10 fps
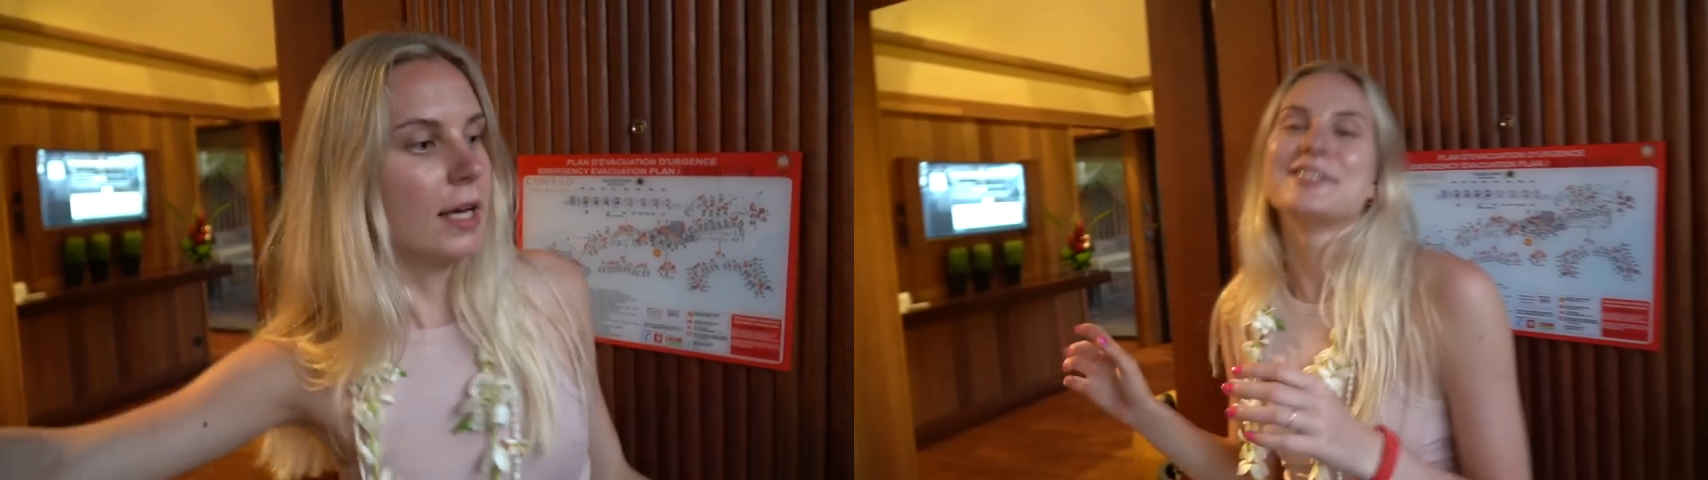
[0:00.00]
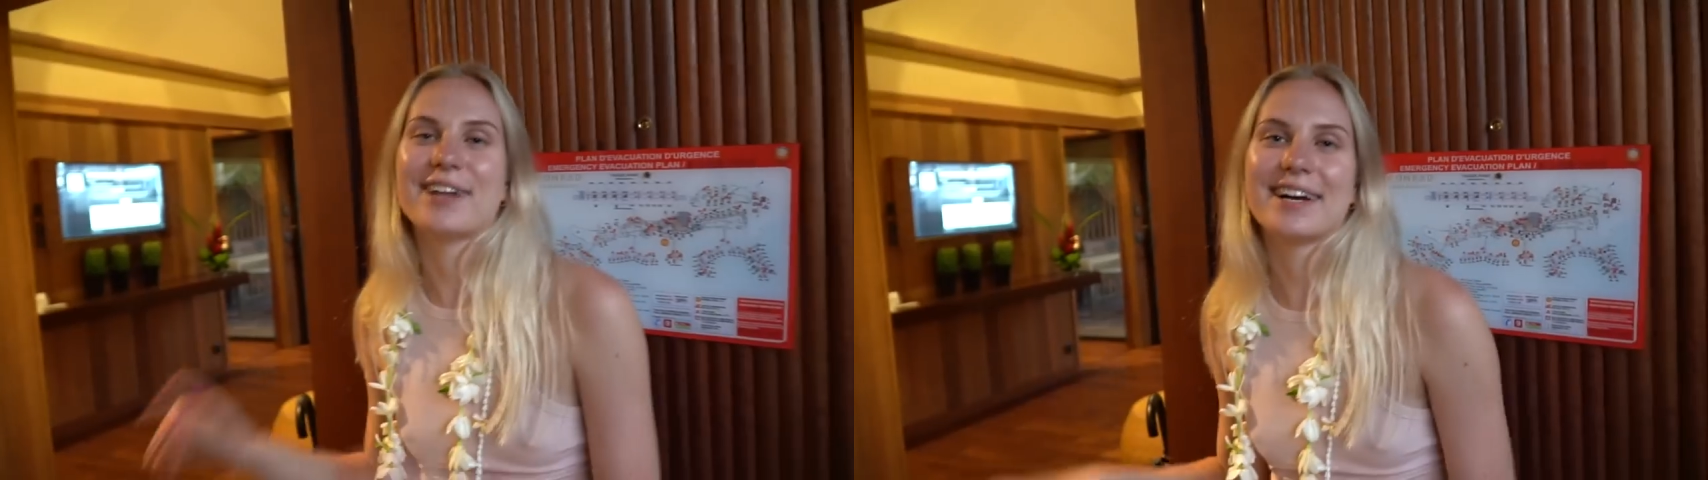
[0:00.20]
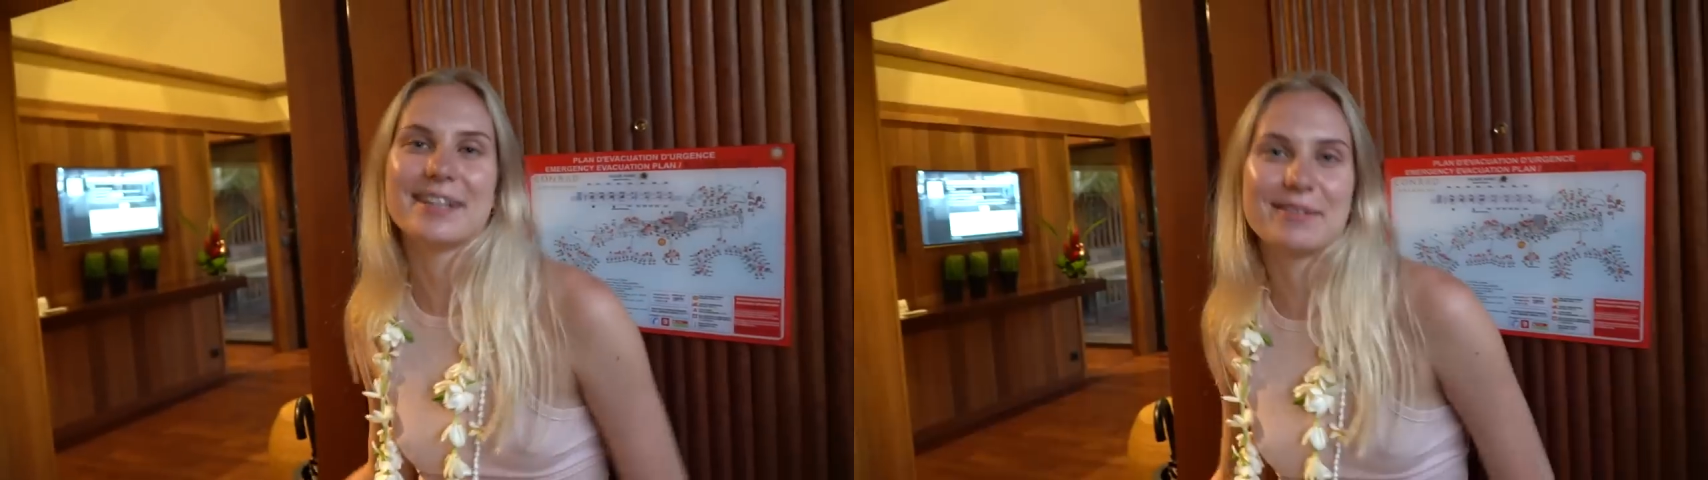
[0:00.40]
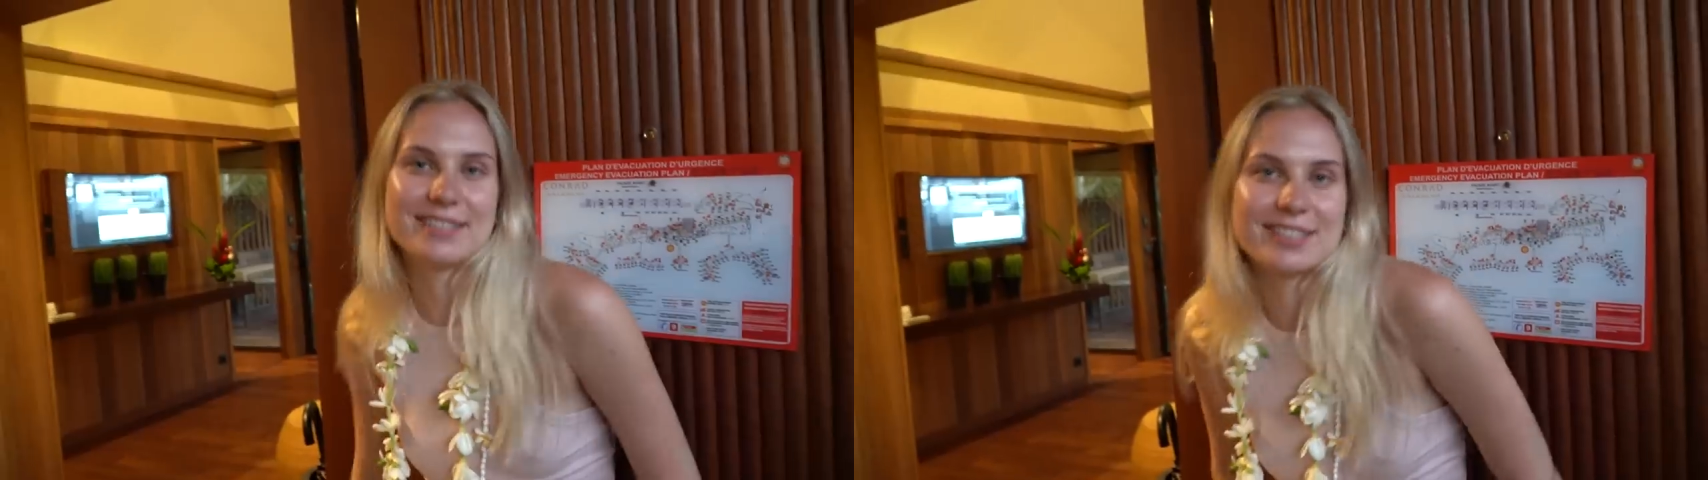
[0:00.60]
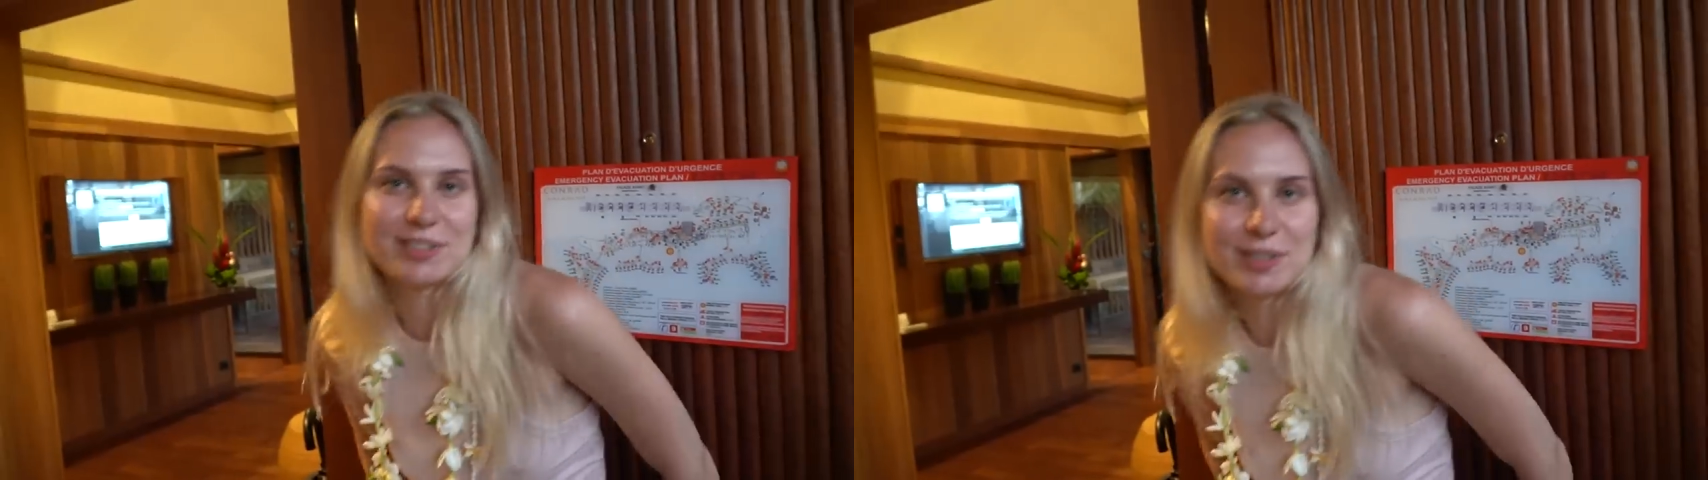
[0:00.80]
Tonight I will
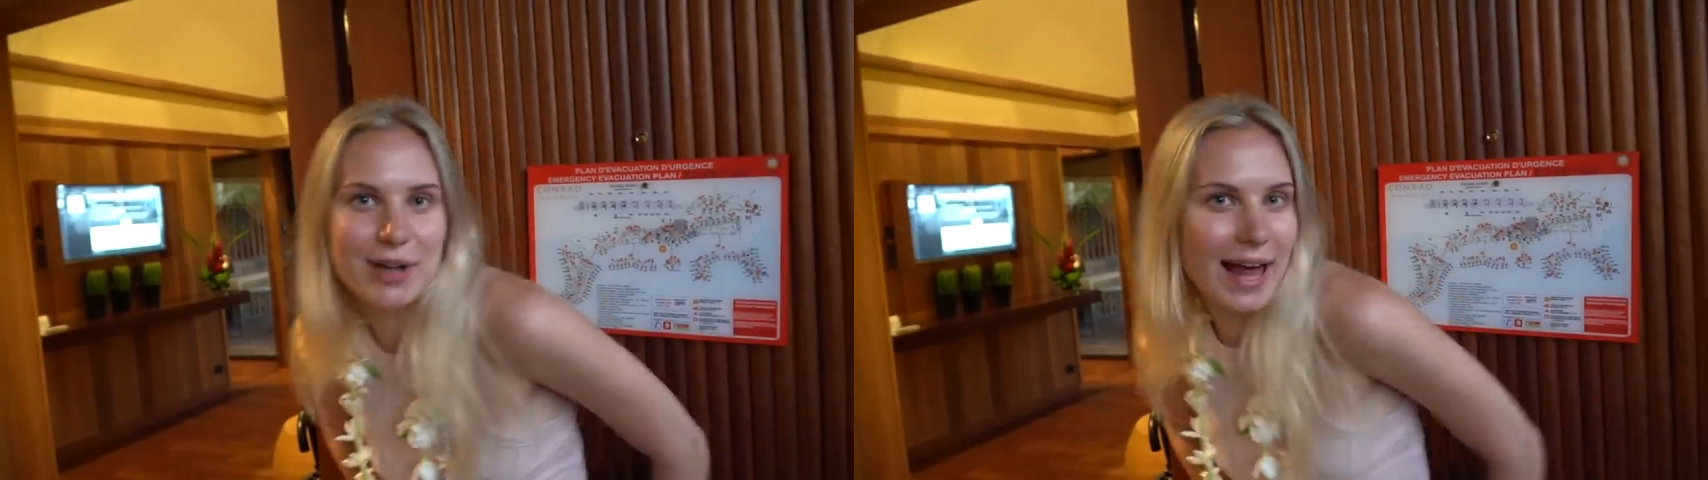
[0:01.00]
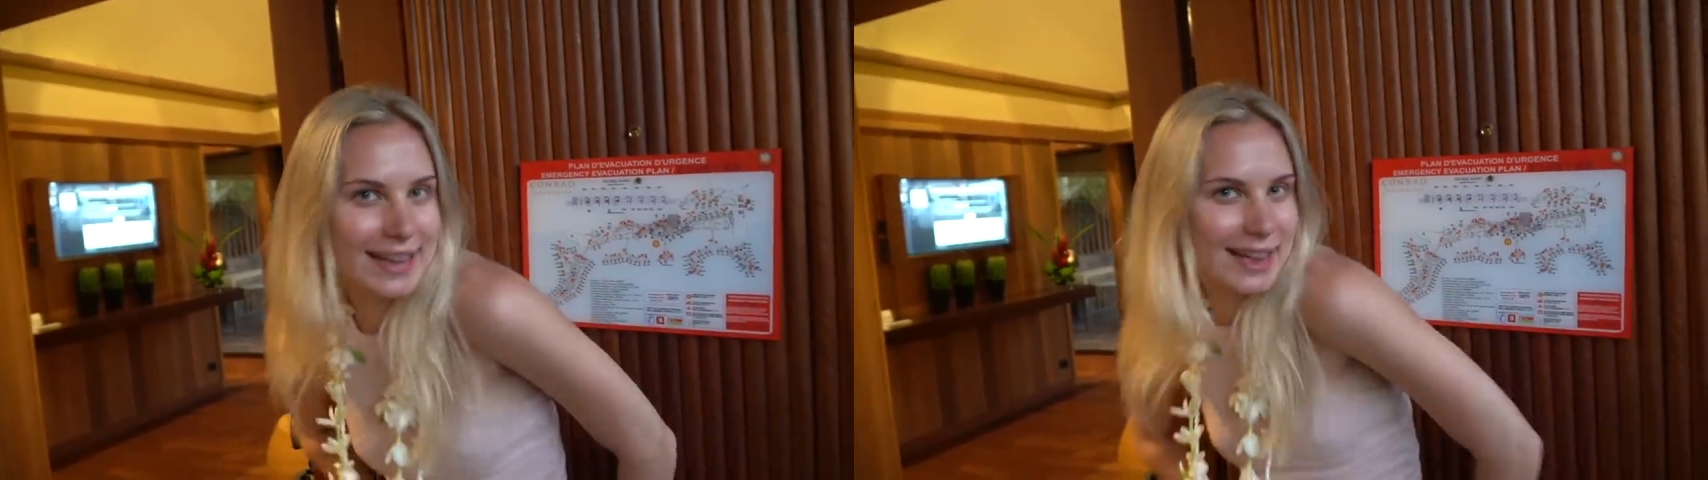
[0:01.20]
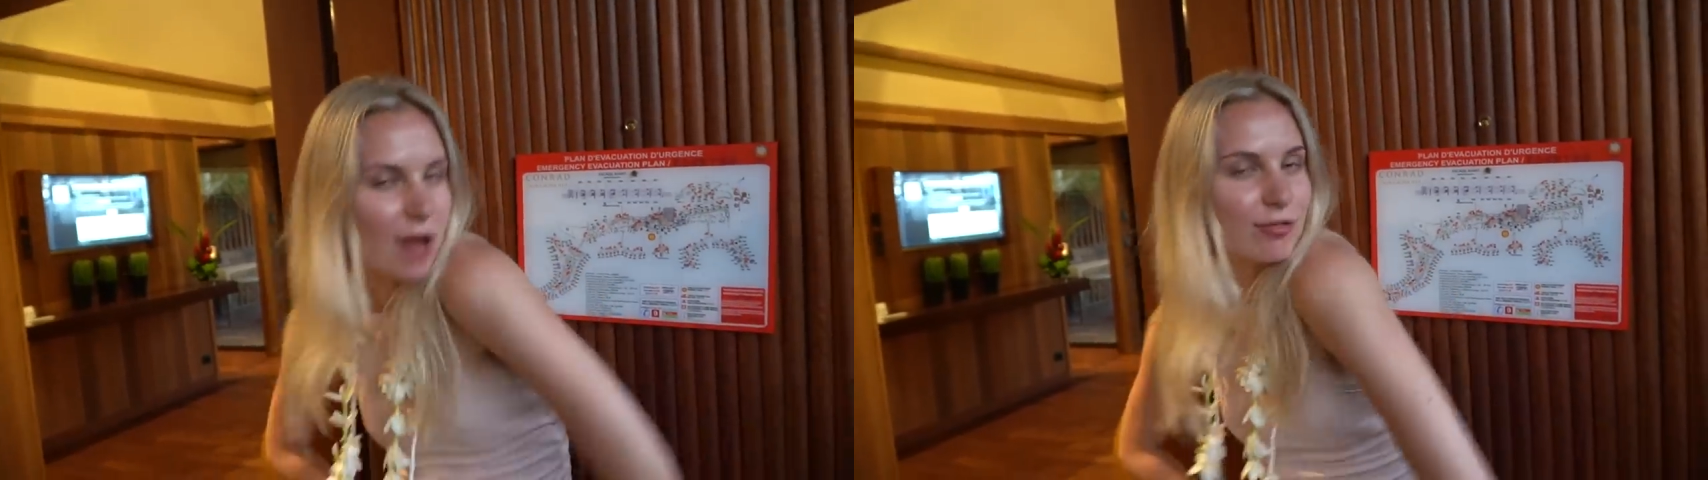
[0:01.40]
just do a little